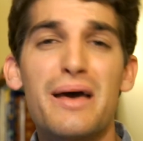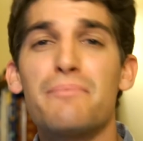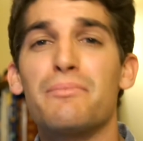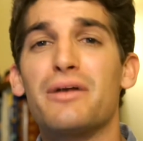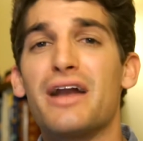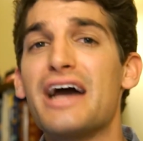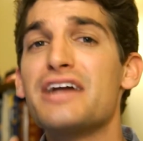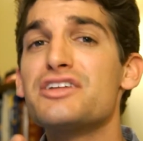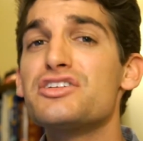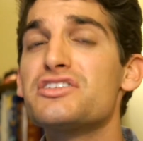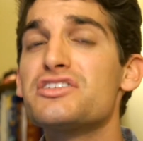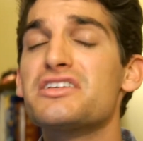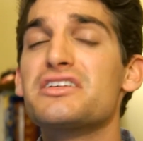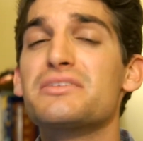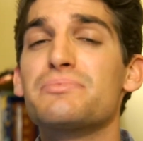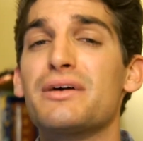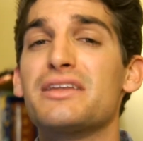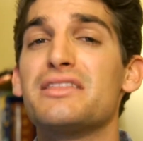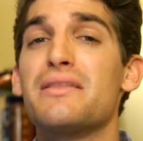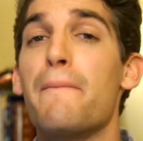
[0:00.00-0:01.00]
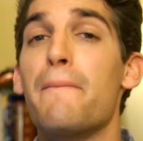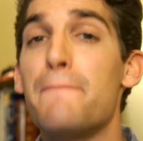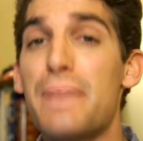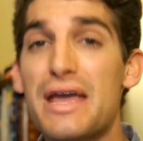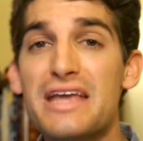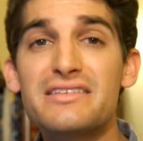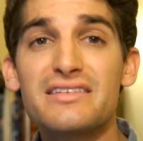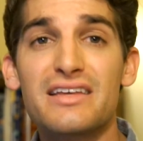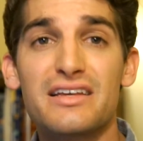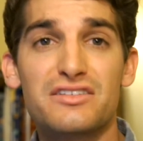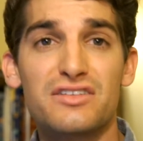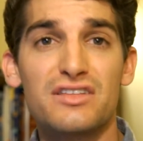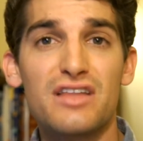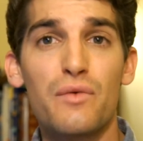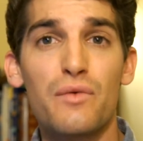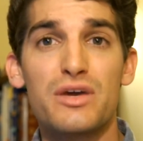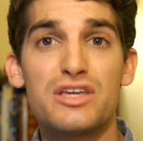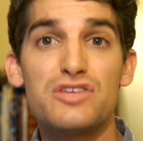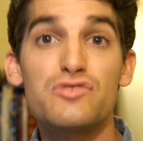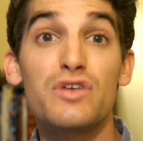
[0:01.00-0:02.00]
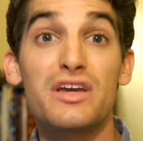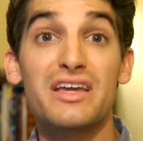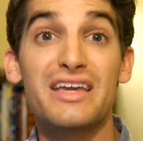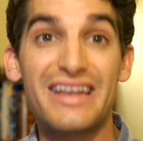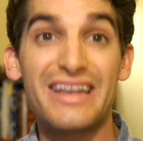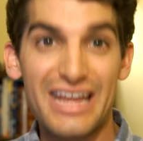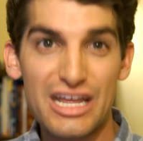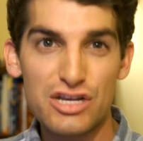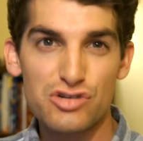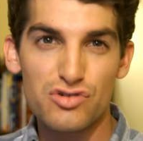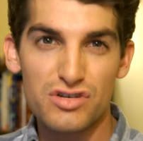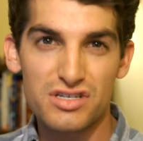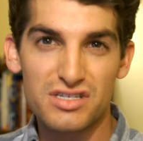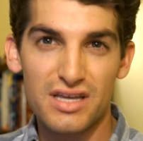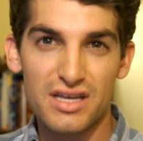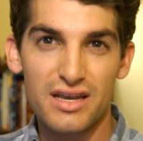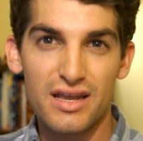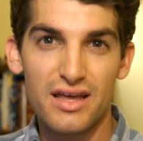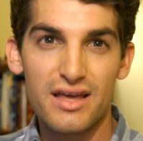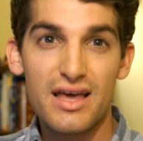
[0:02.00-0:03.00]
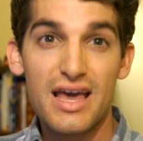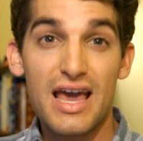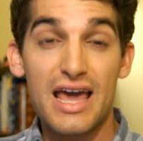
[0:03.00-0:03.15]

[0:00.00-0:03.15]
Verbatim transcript: But I just explain the basics so that way you can get interested.